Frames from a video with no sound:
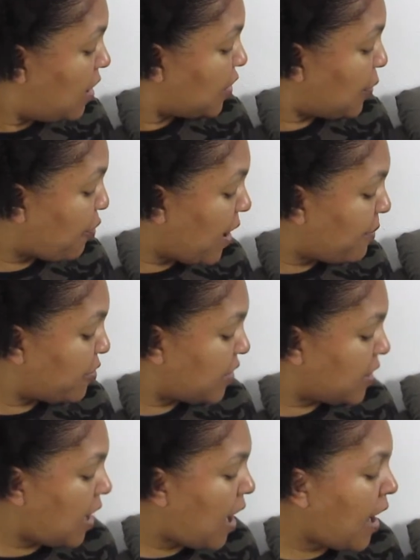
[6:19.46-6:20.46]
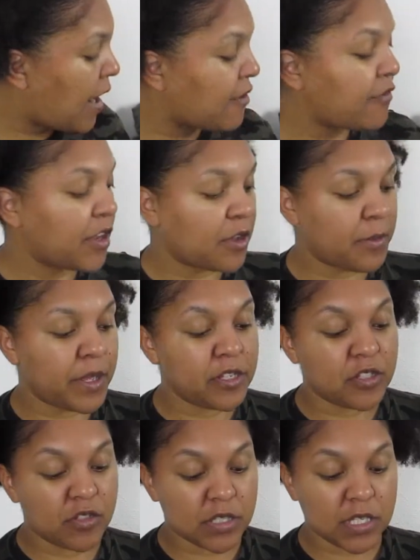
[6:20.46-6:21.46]
The primer that I
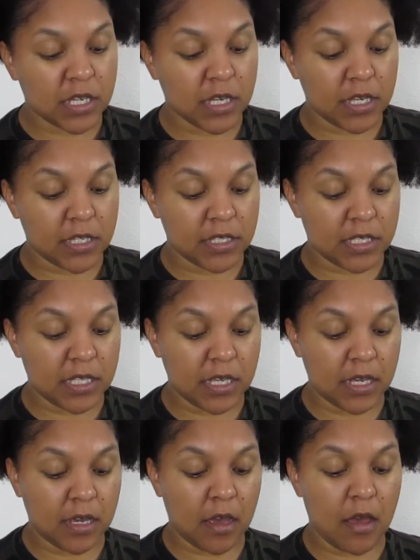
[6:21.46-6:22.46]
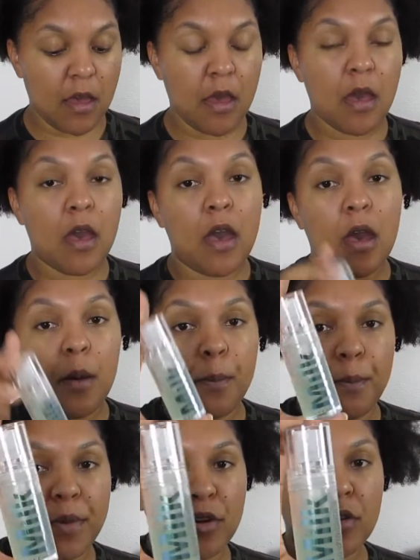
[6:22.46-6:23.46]
recommend using is the
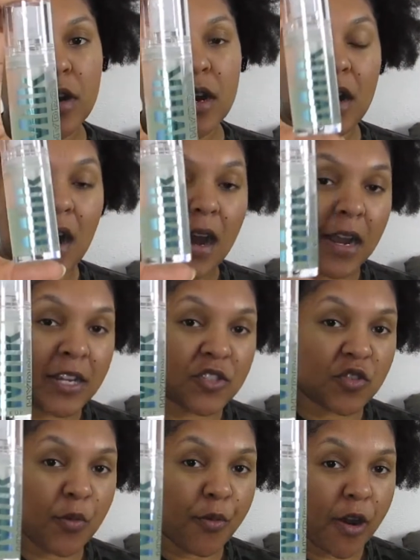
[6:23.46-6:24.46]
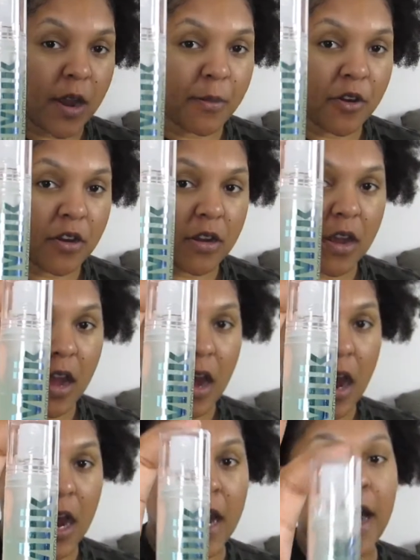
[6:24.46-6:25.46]
Milk Hydro Primer.
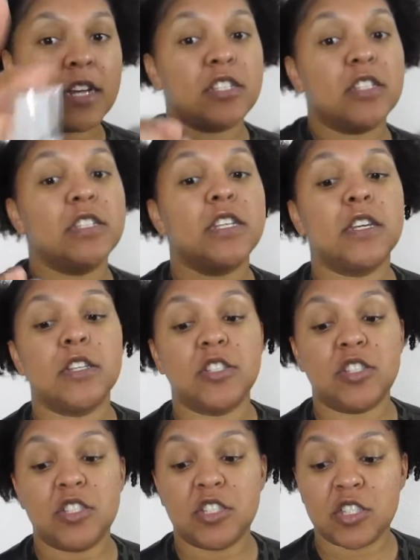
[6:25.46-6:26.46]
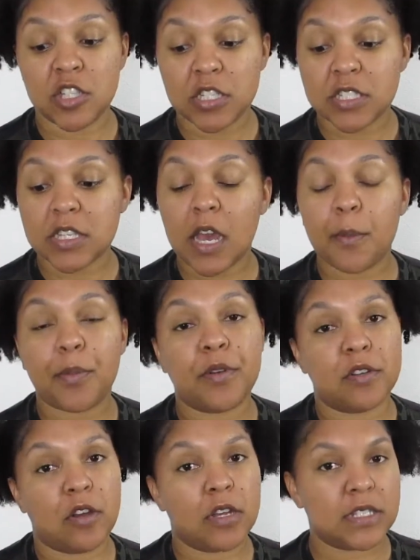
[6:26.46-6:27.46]
I actually just got
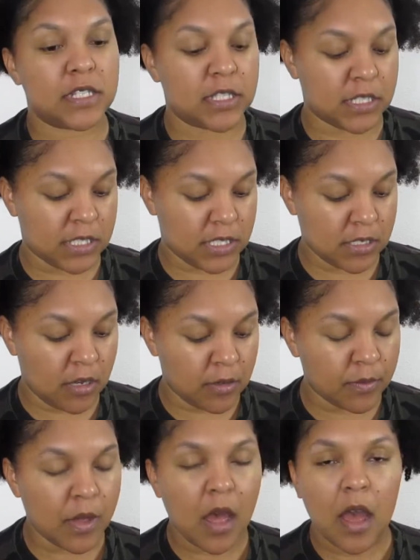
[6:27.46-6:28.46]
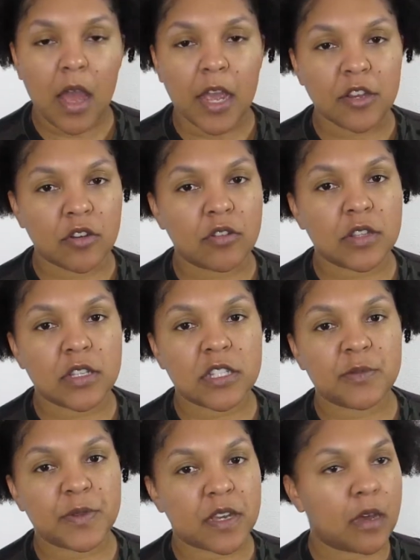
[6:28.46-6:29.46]
put onto this. I know that
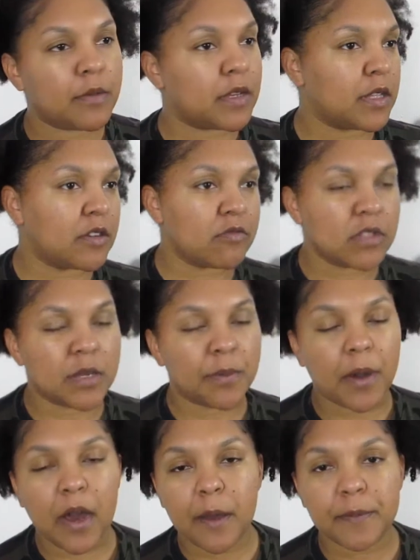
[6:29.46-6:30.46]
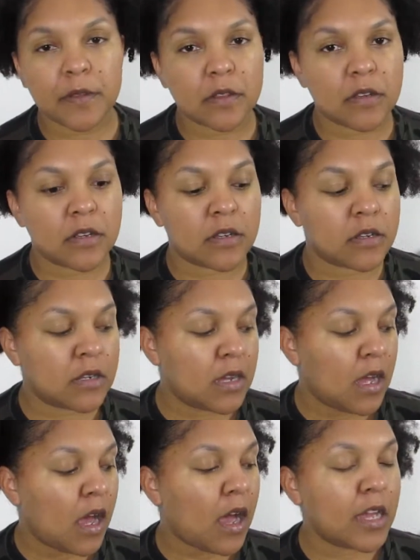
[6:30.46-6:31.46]
it's becoming like really popular.
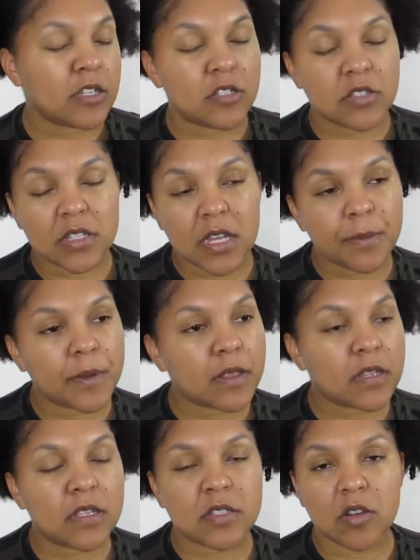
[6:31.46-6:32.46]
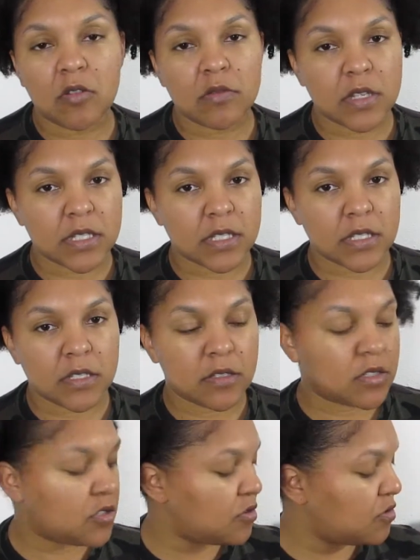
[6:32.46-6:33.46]
I typically don't listen
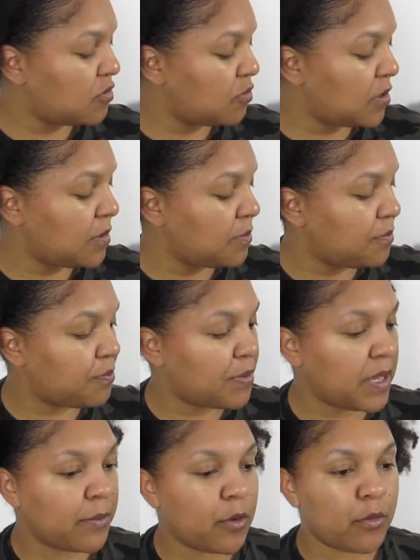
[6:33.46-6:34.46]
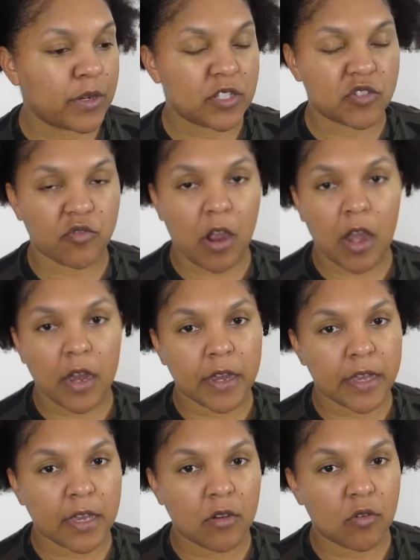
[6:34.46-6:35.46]
to when people with
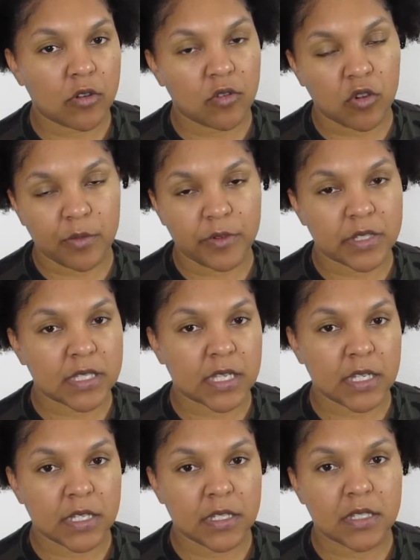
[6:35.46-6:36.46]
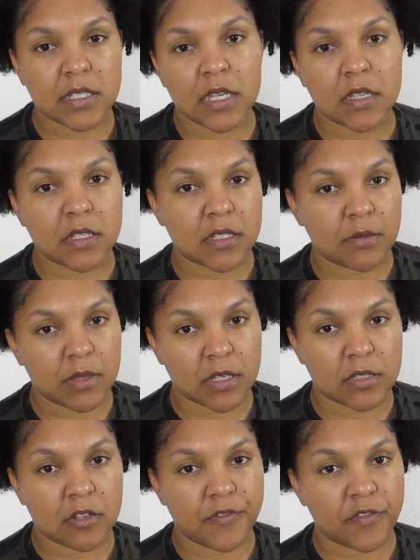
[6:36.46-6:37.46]
dry or normal skin say that something
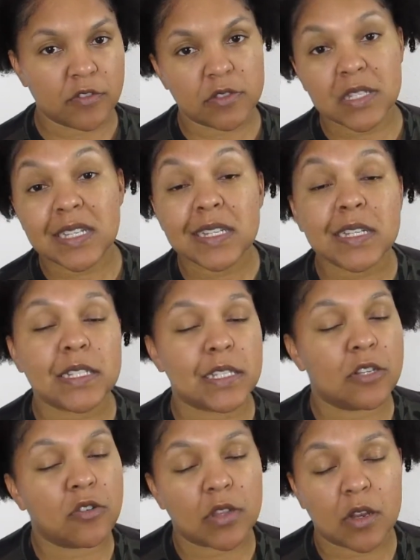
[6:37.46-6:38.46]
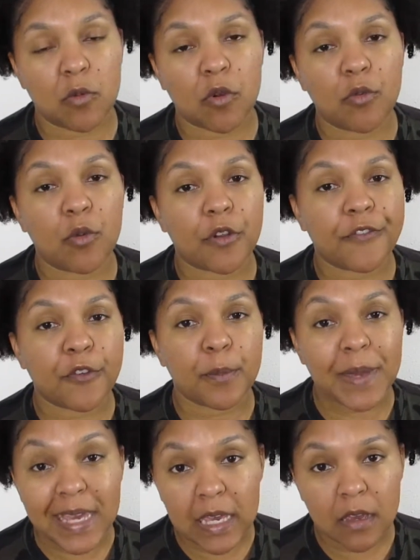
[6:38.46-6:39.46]
is good for their skin because I know that it won't work for
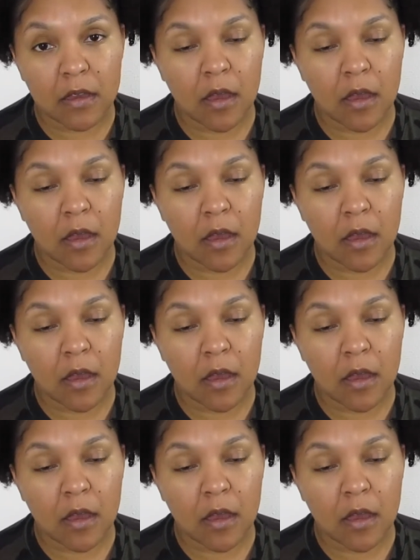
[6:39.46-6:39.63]
me.